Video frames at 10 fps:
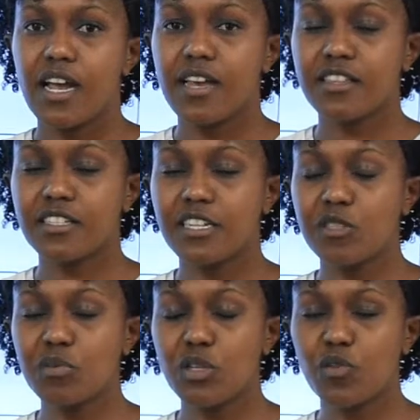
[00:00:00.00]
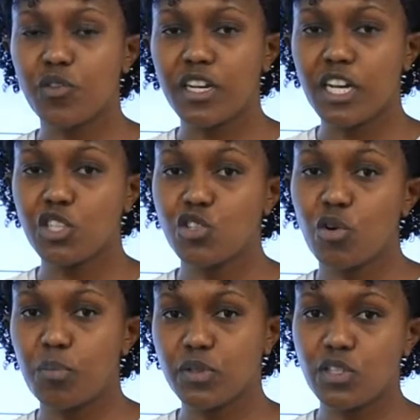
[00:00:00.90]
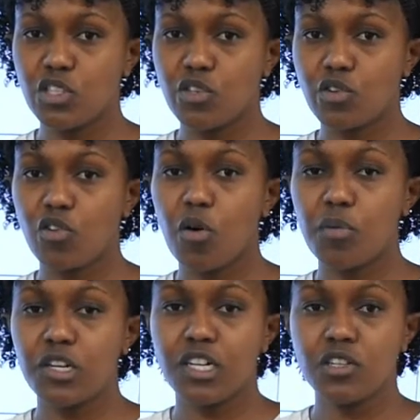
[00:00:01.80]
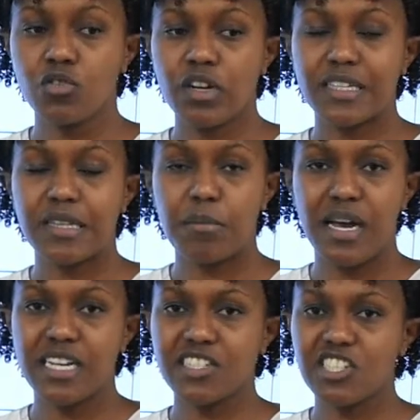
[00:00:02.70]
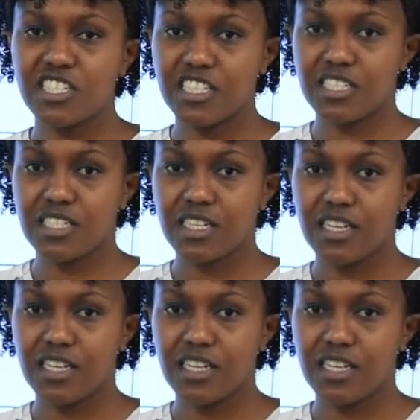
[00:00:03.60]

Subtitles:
and the statement of financial position, commonly known as the balance sheet.